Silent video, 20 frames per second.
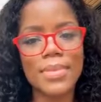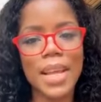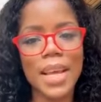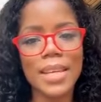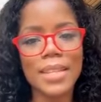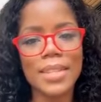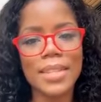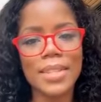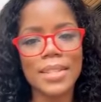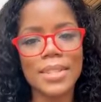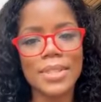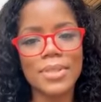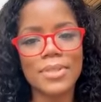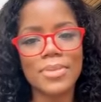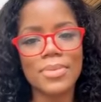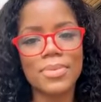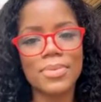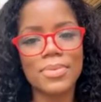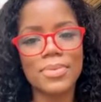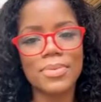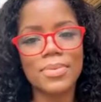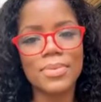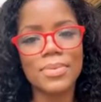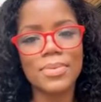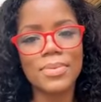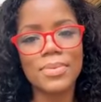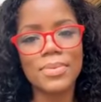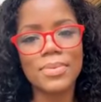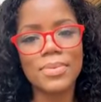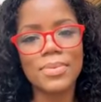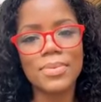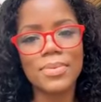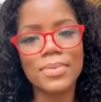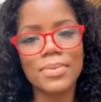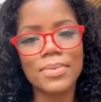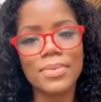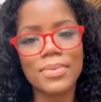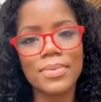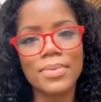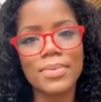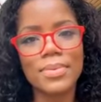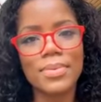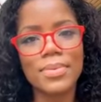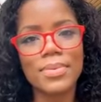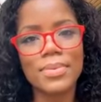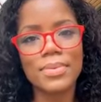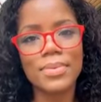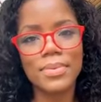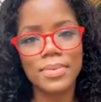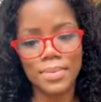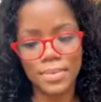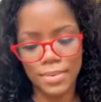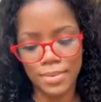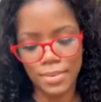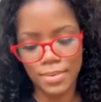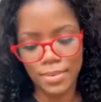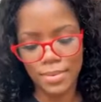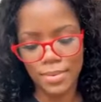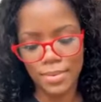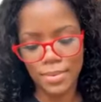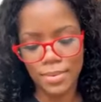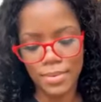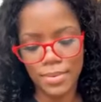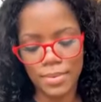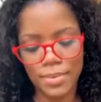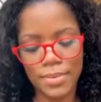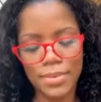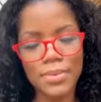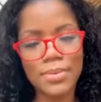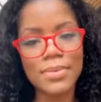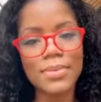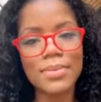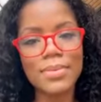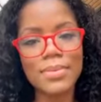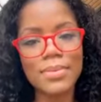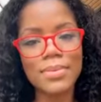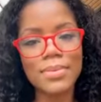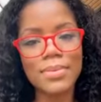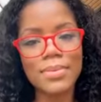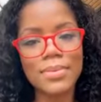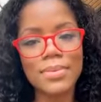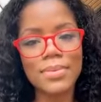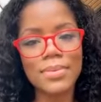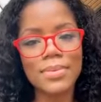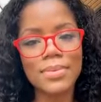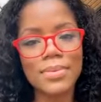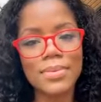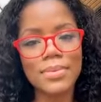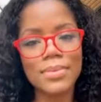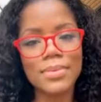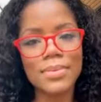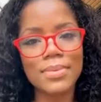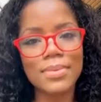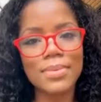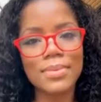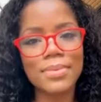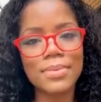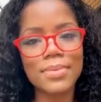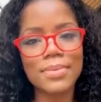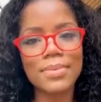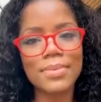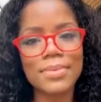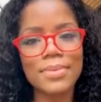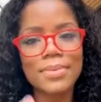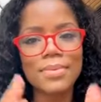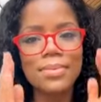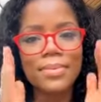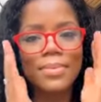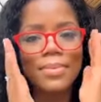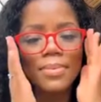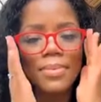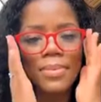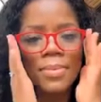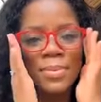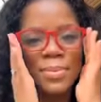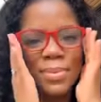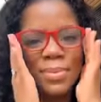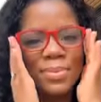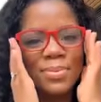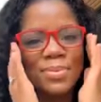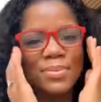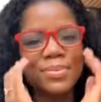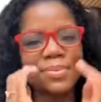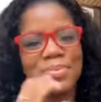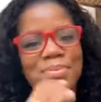No words are spoken by the person on screen.